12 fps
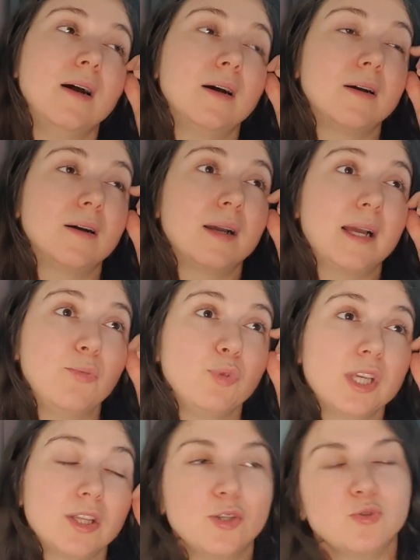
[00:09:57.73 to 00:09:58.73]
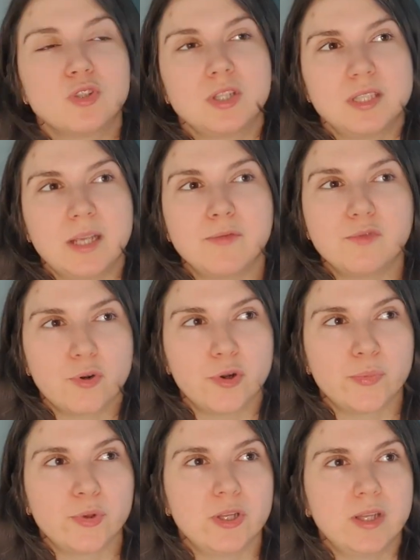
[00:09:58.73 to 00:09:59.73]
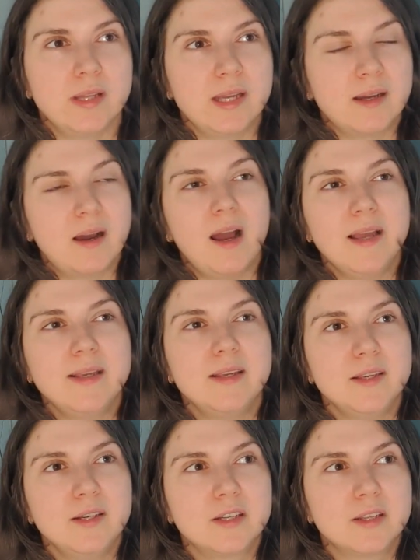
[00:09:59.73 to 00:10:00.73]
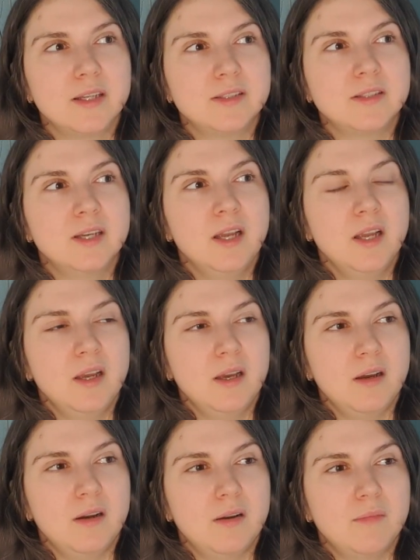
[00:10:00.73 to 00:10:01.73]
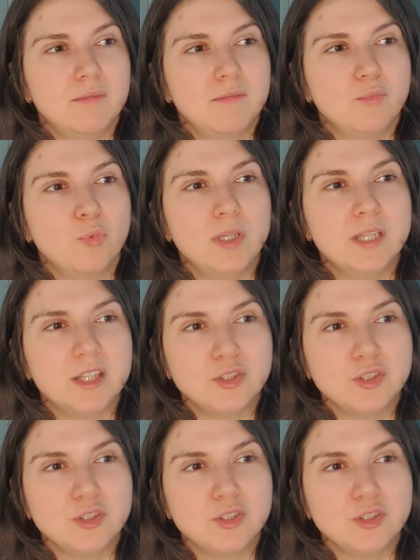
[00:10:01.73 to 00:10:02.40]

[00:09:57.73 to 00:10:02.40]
And we can use the same formula. Like, I hear that when I